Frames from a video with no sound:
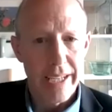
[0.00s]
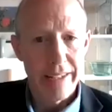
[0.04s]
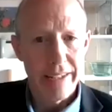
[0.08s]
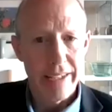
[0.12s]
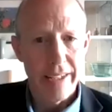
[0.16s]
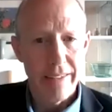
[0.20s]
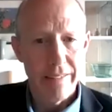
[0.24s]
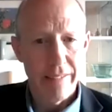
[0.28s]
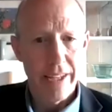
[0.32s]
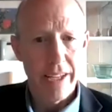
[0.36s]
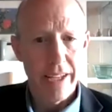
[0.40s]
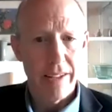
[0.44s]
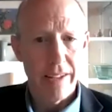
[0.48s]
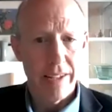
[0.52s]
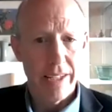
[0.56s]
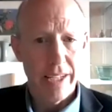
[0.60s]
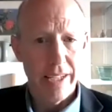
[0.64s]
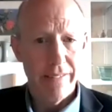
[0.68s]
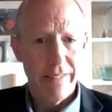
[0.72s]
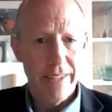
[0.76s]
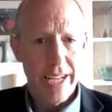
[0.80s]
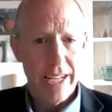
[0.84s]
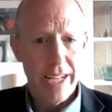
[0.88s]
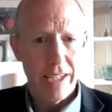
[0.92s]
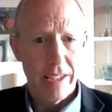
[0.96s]
Yeah, and
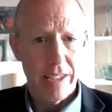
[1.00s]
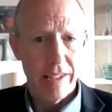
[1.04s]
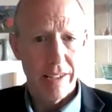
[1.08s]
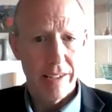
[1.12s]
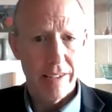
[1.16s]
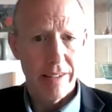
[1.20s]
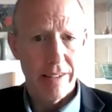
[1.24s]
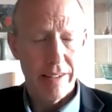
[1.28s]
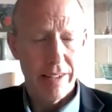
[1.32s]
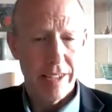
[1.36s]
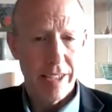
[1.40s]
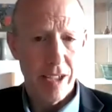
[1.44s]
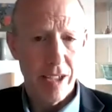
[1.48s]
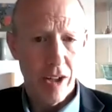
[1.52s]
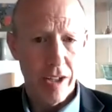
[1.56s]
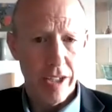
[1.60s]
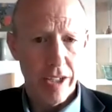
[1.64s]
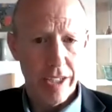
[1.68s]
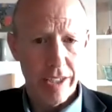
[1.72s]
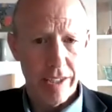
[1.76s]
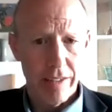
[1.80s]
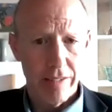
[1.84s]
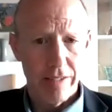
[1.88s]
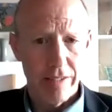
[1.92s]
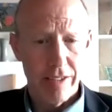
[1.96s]
that
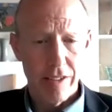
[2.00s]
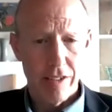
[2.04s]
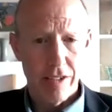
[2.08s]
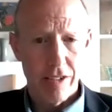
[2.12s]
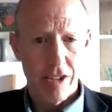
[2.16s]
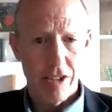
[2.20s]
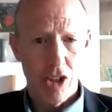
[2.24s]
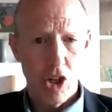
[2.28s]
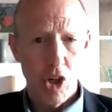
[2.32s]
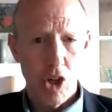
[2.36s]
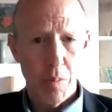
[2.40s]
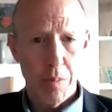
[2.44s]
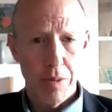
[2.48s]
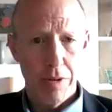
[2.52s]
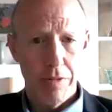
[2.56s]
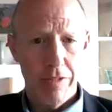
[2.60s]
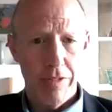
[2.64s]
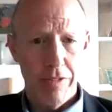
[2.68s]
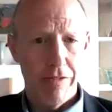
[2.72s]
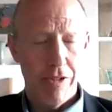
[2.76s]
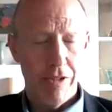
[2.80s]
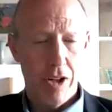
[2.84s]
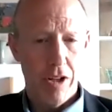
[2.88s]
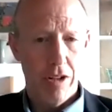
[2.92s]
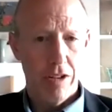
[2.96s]
the scope of
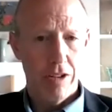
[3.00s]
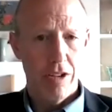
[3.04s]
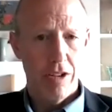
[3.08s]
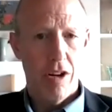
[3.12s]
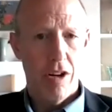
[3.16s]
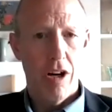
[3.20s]
the fault